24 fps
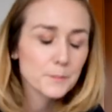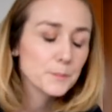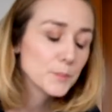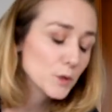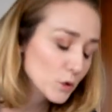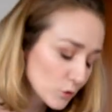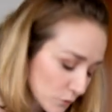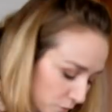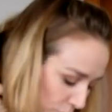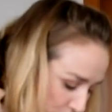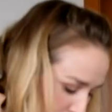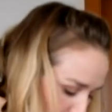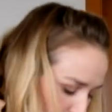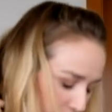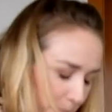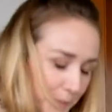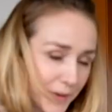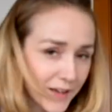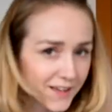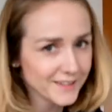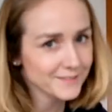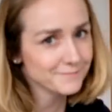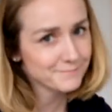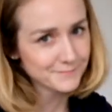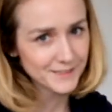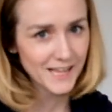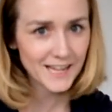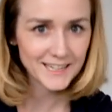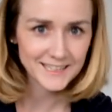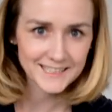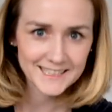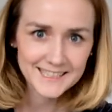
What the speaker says: Beautiful, but not